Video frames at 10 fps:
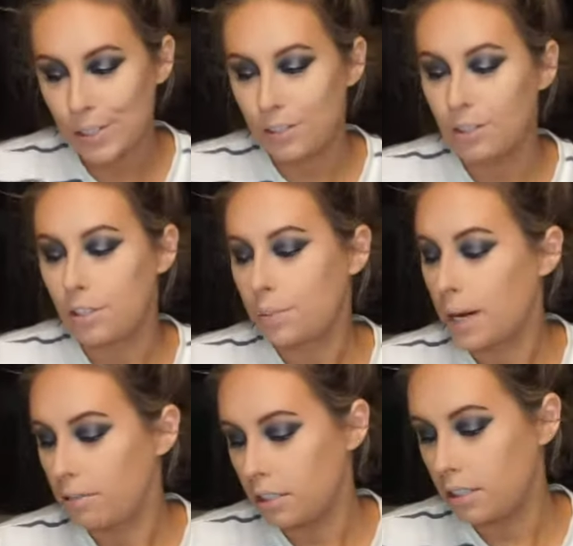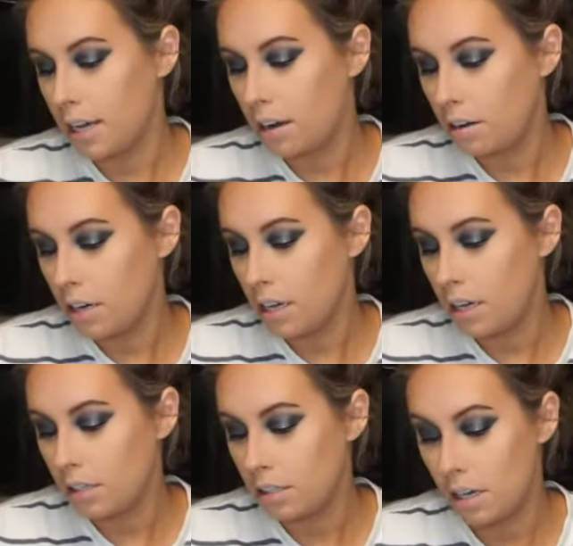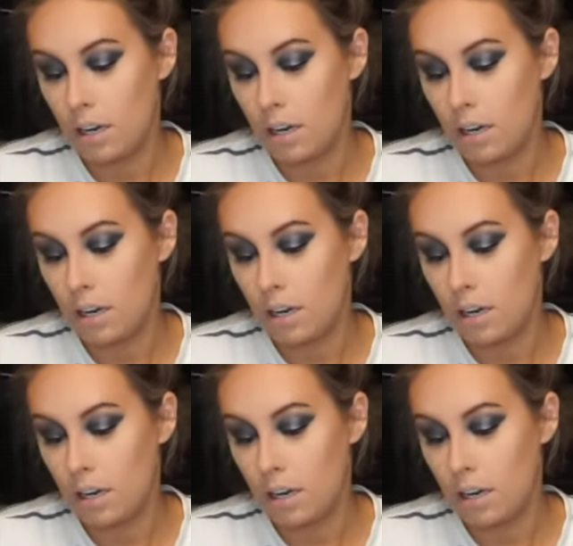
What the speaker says: This is just by Real Techniques.